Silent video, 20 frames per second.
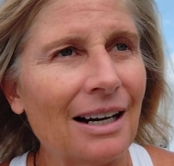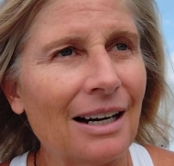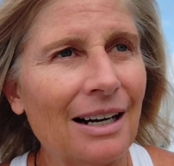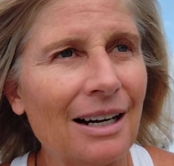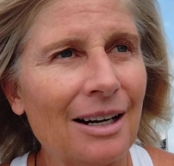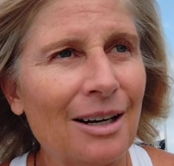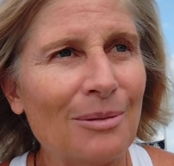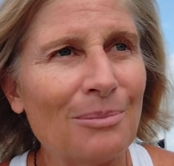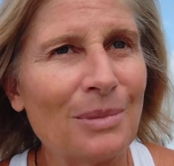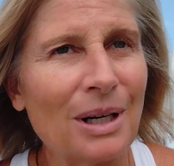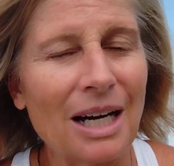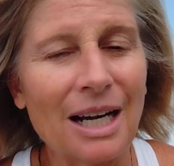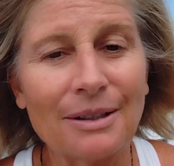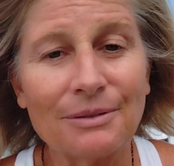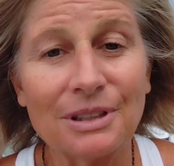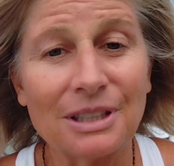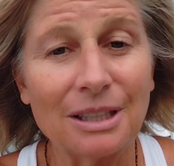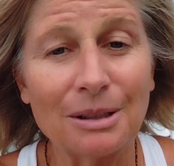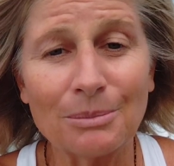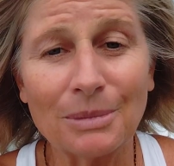Um, I
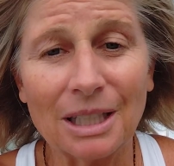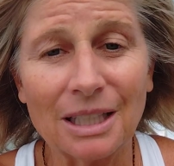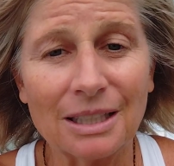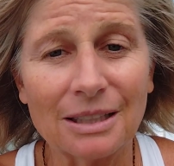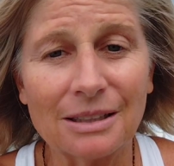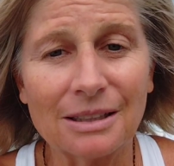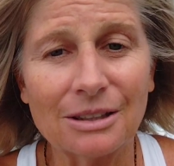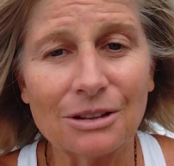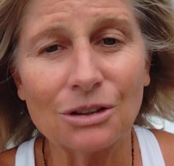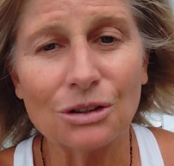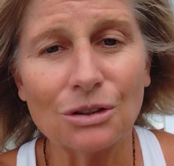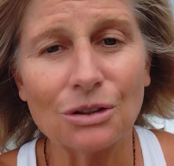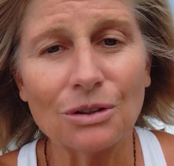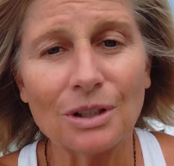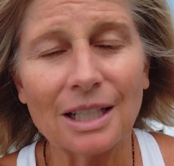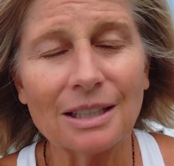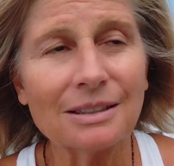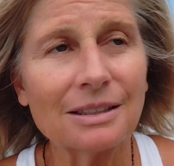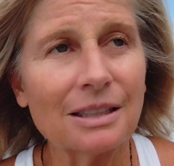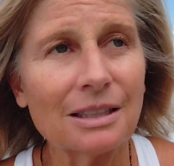haven't seen my kids since
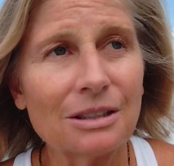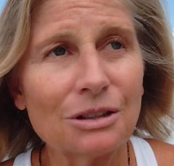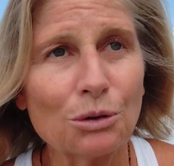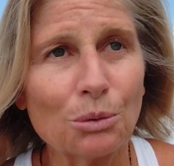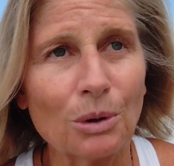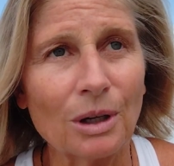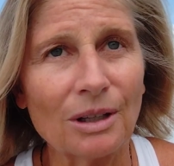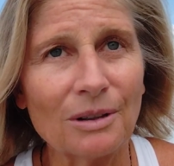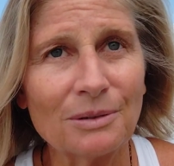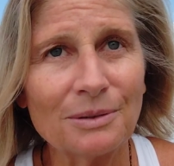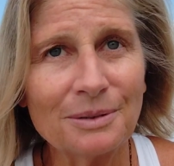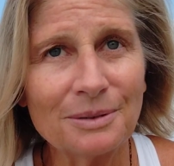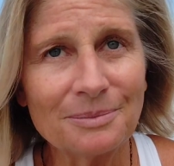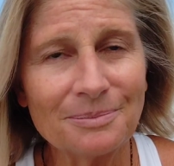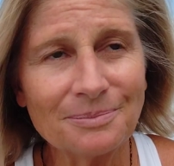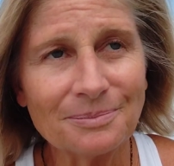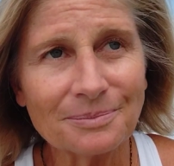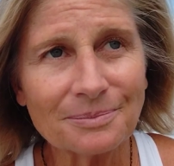2012.